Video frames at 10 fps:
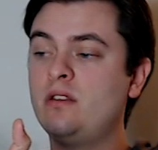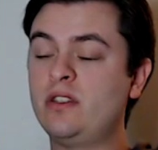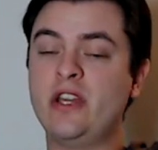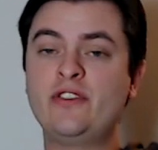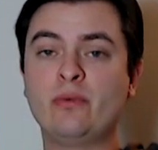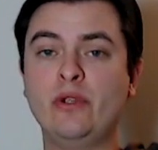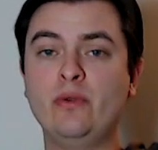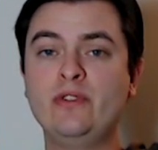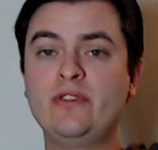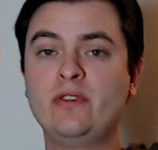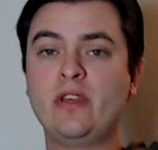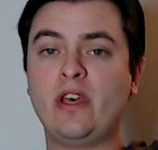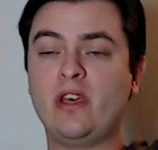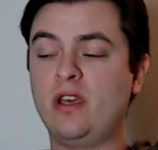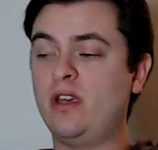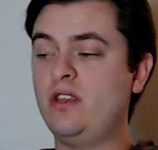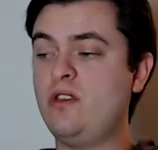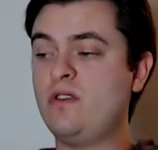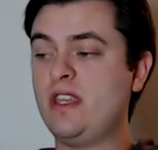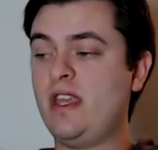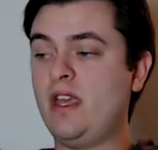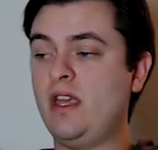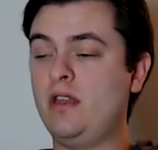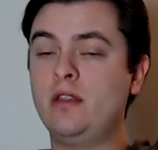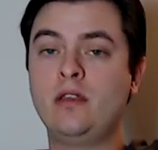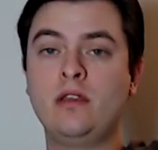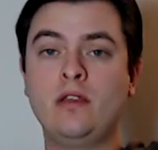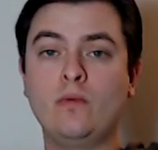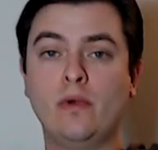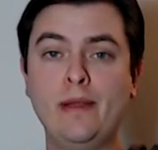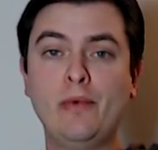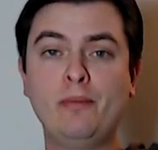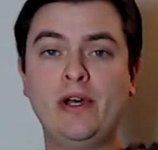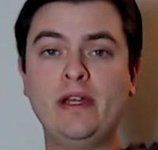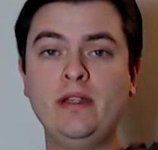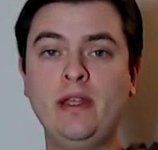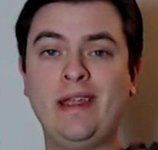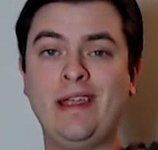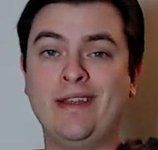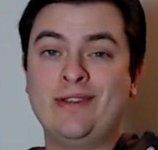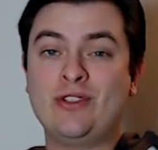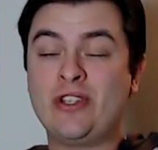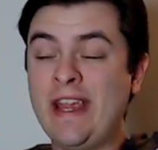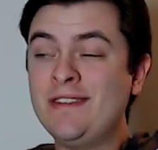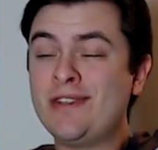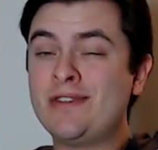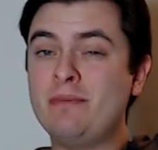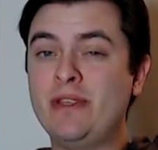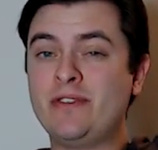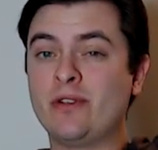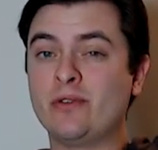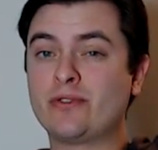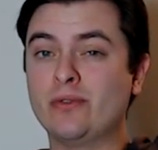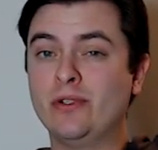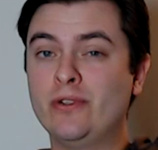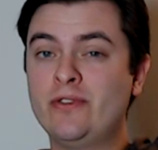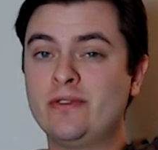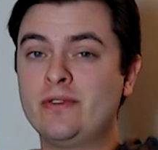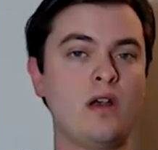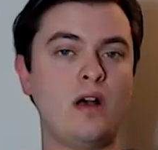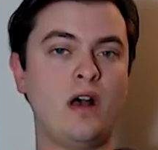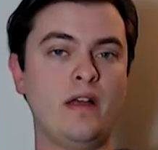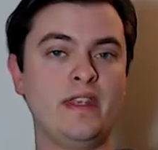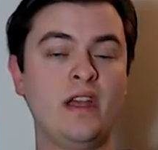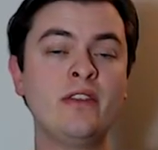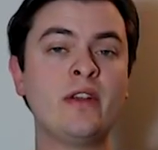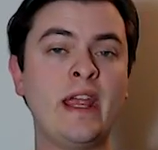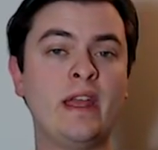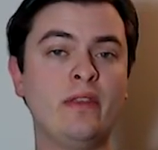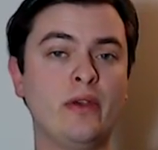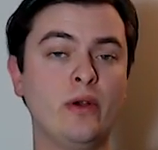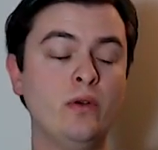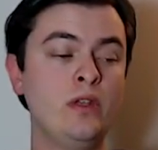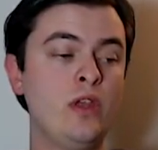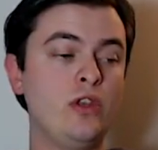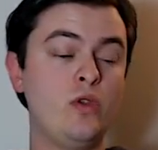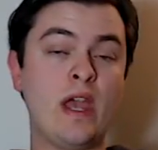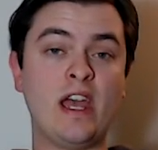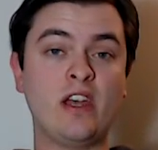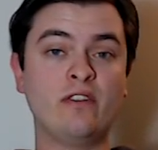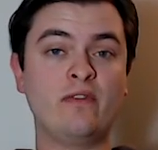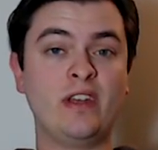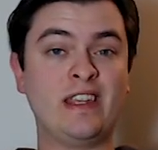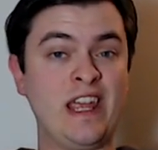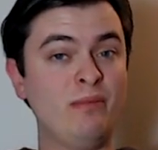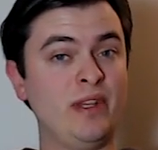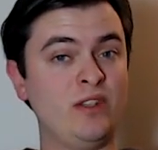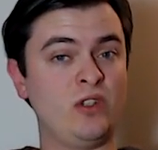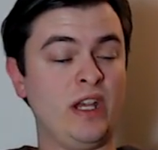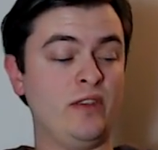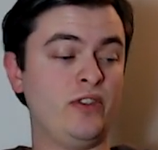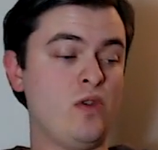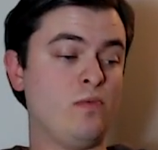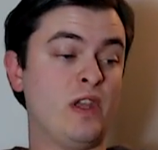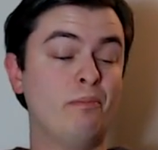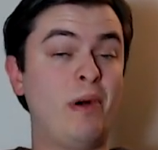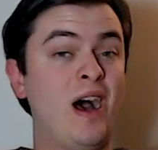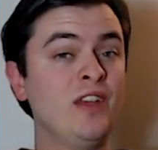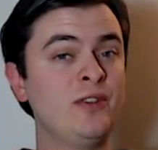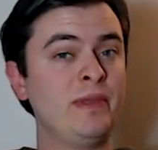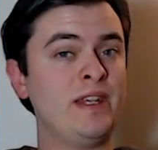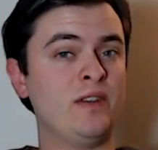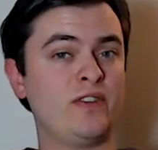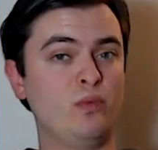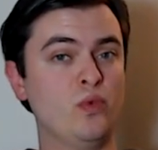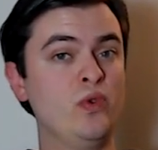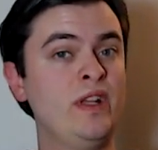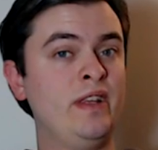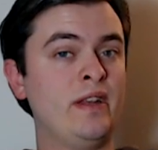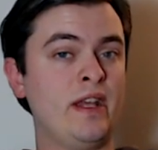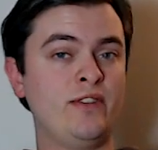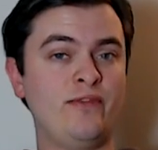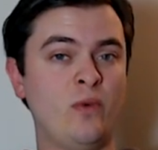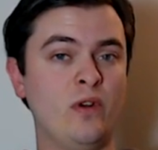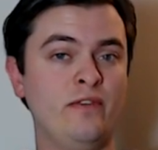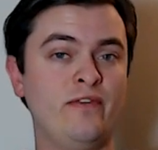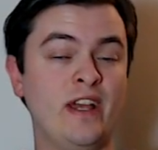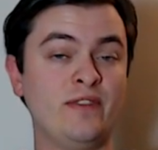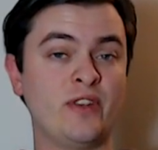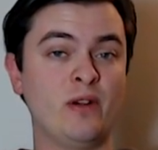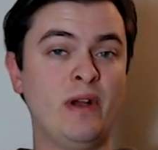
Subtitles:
tons of runes. You can get Rainbow Mon and chances at mystical scrolls. On the other hand, though, you have a gambling chance. You can possibly get some really nice 4- and 5-star